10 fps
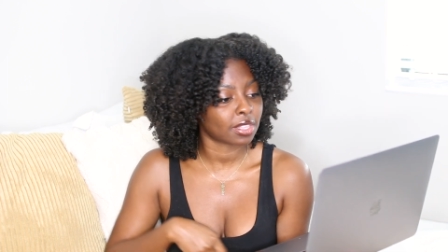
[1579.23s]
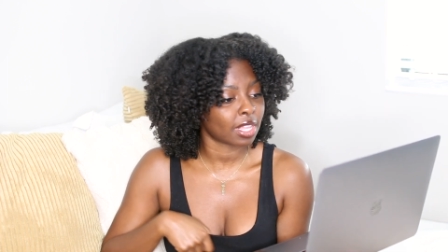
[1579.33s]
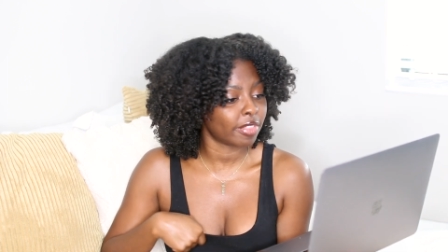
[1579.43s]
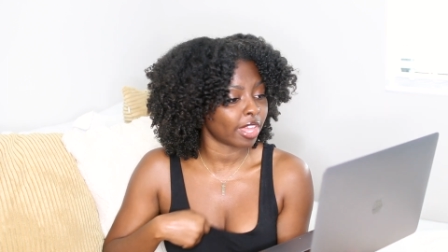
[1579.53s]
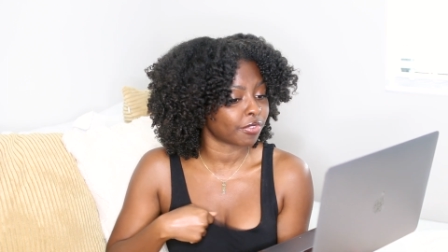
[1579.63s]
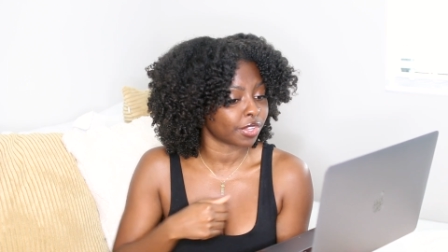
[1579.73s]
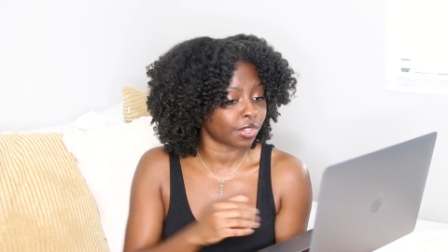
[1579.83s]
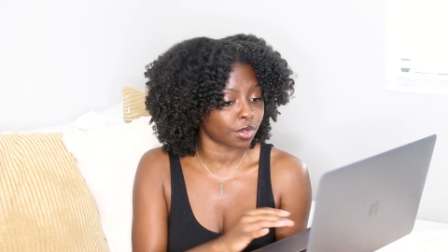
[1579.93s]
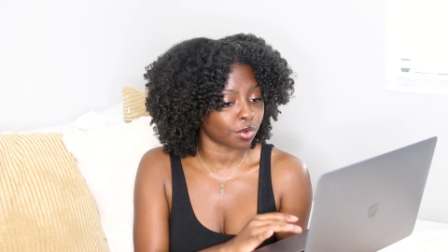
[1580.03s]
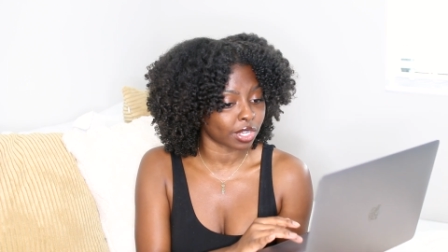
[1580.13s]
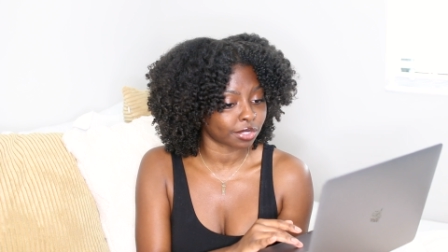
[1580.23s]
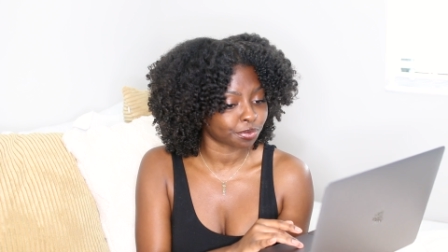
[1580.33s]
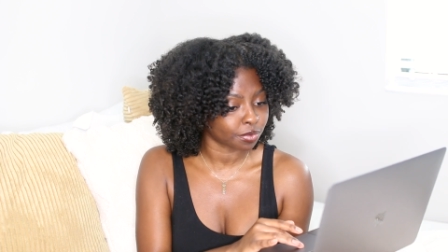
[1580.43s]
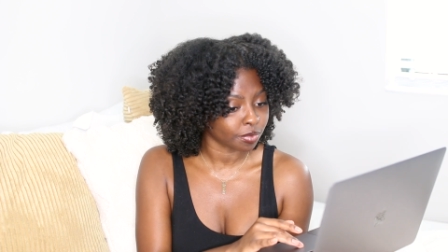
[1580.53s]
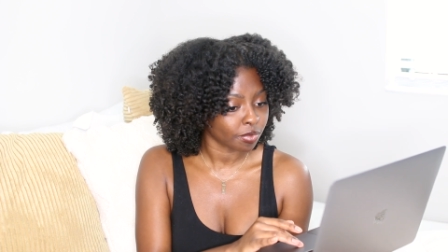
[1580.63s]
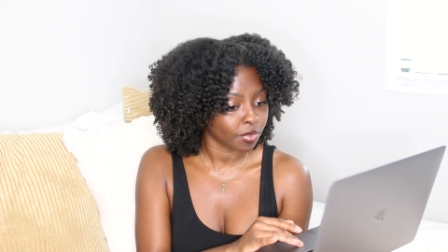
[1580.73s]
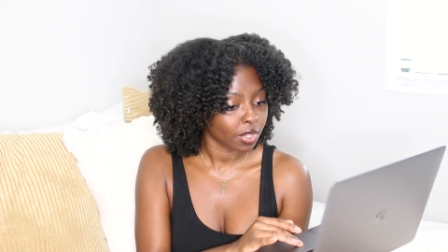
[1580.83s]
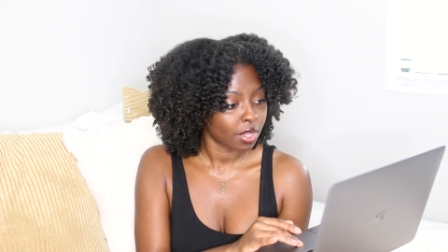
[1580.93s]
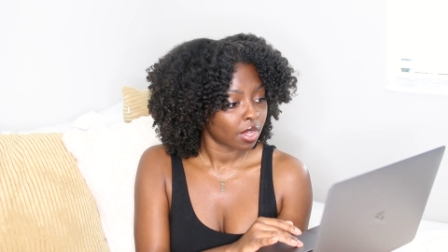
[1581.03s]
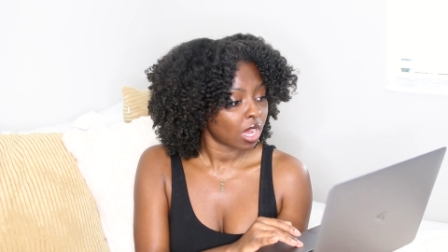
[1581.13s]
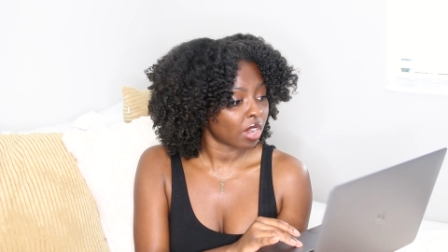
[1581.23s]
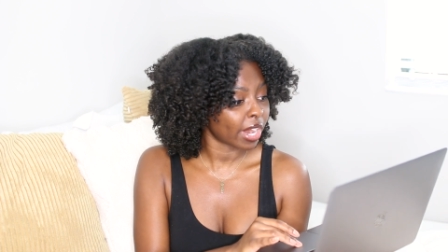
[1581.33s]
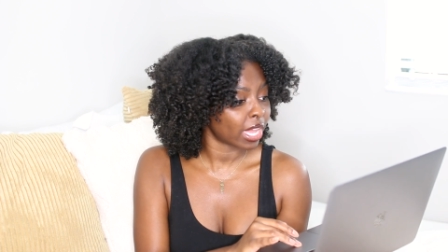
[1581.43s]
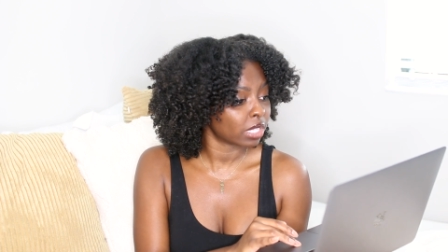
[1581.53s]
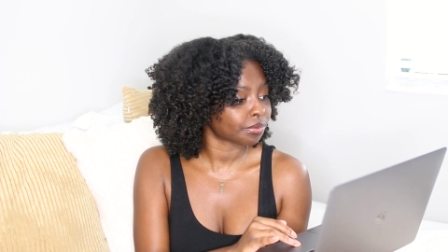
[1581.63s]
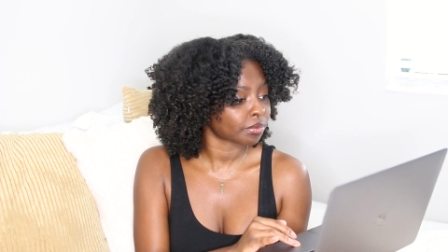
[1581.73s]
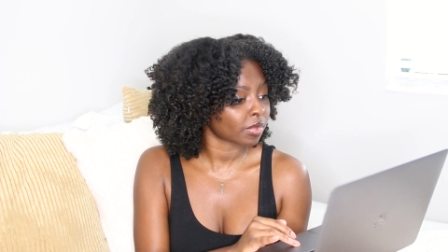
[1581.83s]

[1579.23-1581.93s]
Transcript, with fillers: Love that for you. All right,